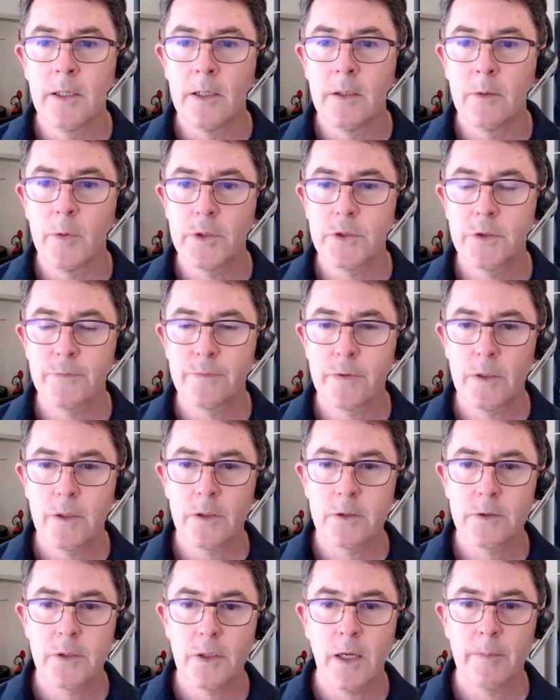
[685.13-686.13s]
which for a
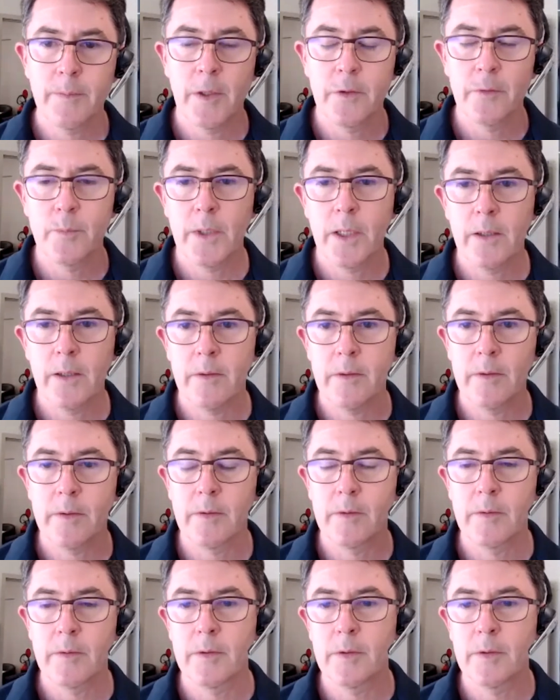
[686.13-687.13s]
long time has been
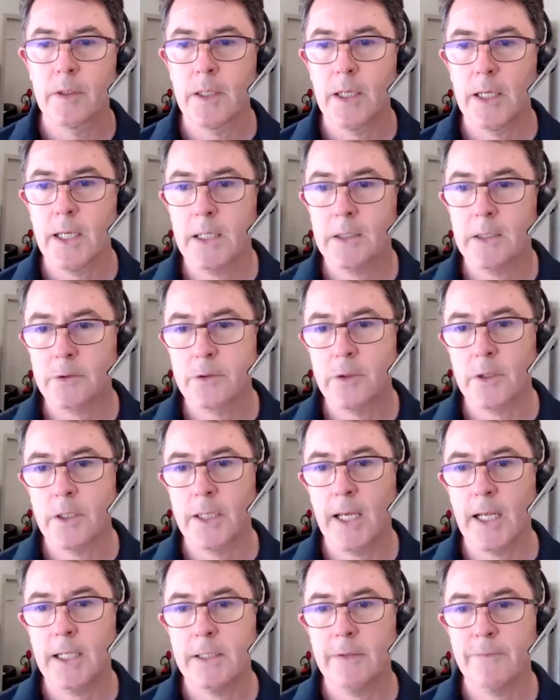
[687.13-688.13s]
Scott
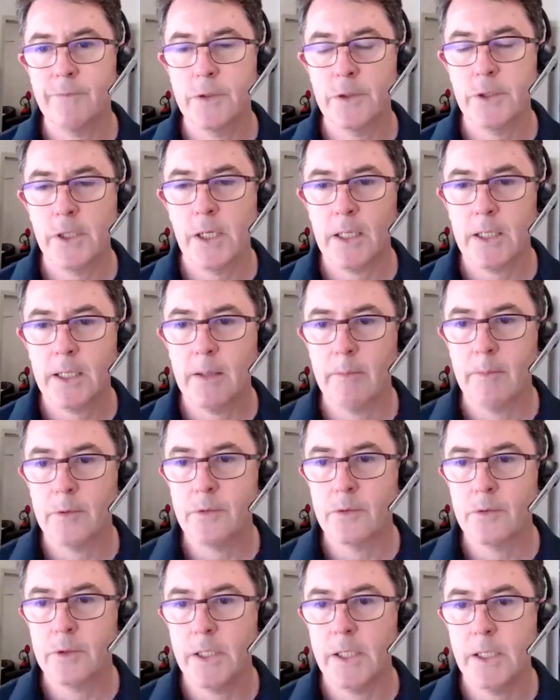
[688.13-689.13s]
Halley for
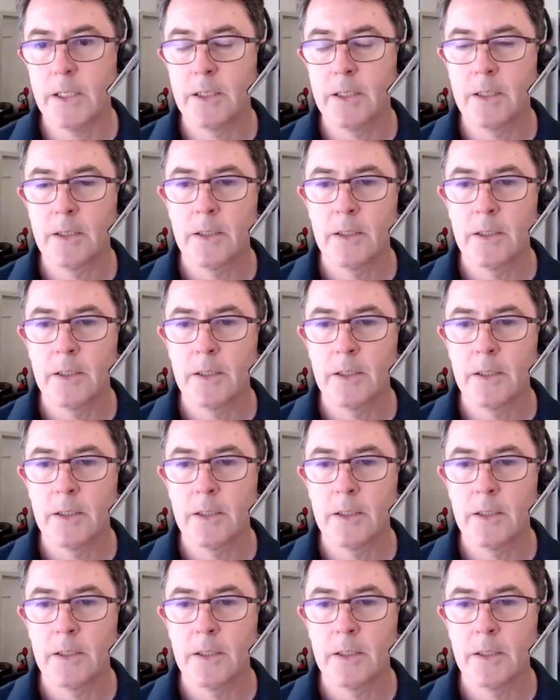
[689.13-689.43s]
geochemistry,